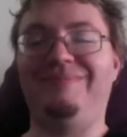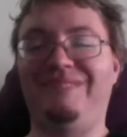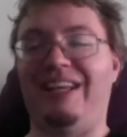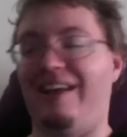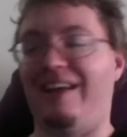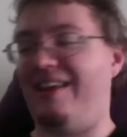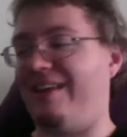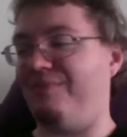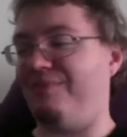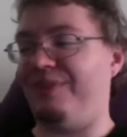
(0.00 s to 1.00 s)
Uh,
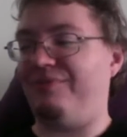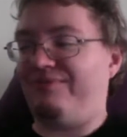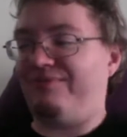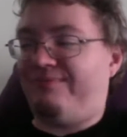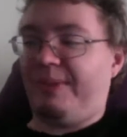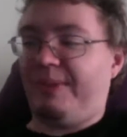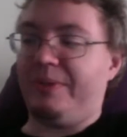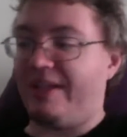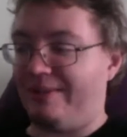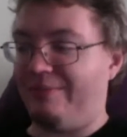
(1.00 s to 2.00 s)
yeah, we've
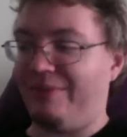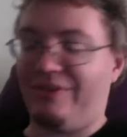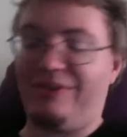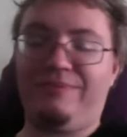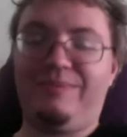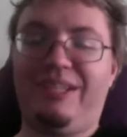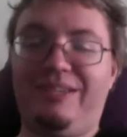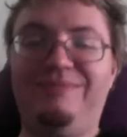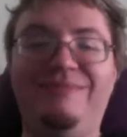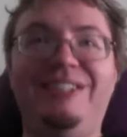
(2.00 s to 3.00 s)
heard nothing but good.
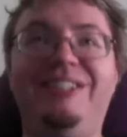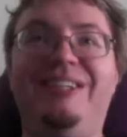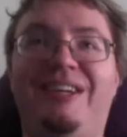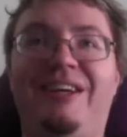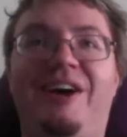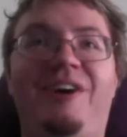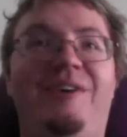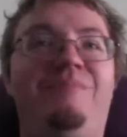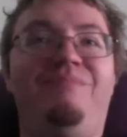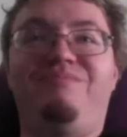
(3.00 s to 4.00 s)

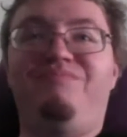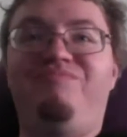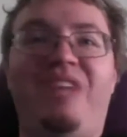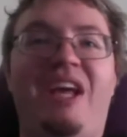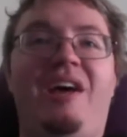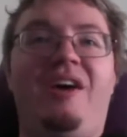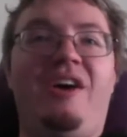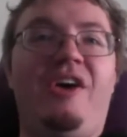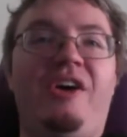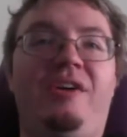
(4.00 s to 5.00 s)
Um. Yeah,
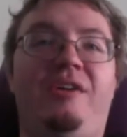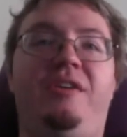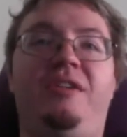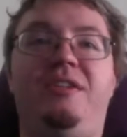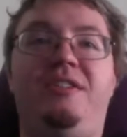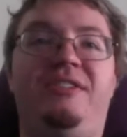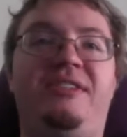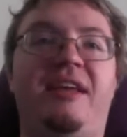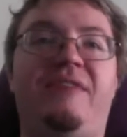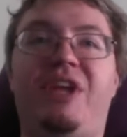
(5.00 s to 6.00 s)
uh,
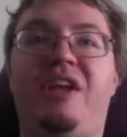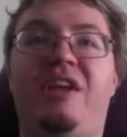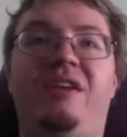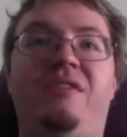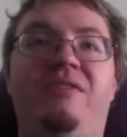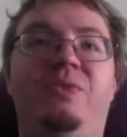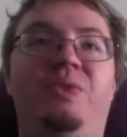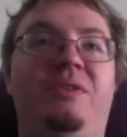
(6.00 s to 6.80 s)
Seven,